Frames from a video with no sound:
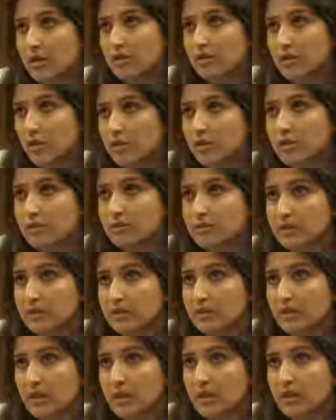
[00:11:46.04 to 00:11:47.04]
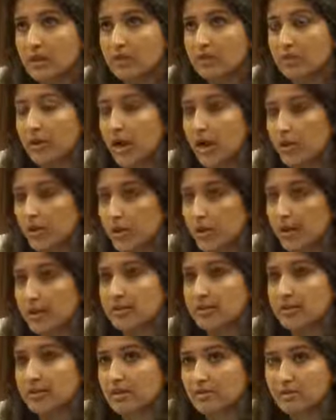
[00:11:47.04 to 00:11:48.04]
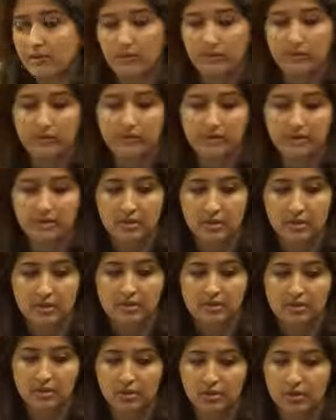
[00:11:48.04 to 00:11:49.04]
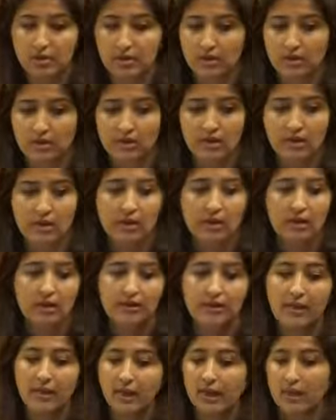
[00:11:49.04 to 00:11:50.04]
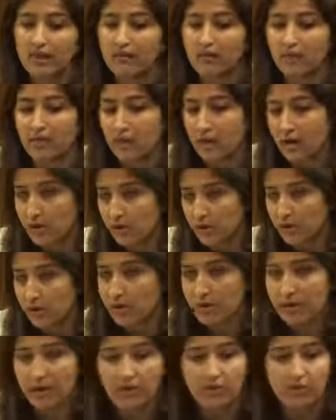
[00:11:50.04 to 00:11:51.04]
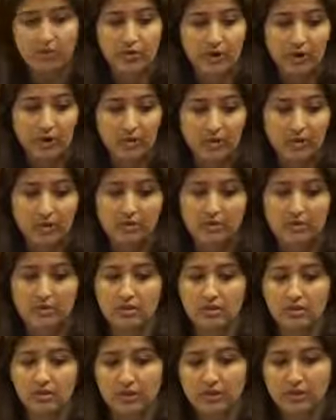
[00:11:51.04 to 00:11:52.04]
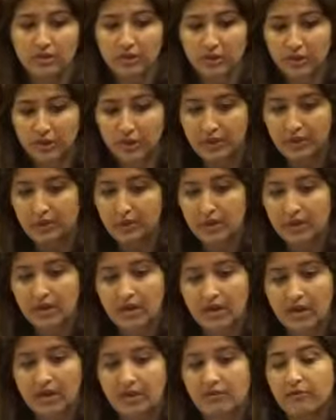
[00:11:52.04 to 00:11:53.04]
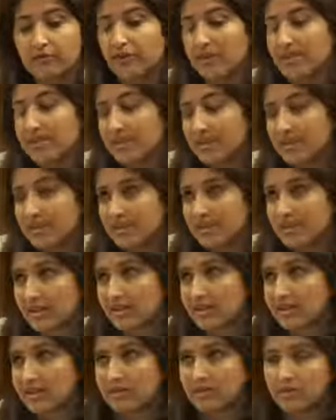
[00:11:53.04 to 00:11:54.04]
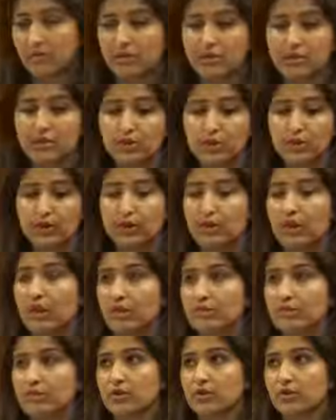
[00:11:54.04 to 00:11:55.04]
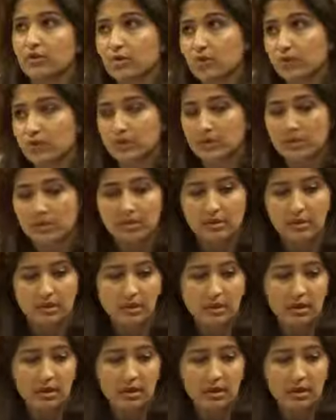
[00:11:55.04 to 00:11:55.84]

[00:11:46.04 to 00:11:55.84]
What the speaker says: most of the time powerless in front of the state of Israel. They have laws that prohibit your return and facilitate the return of the Jews.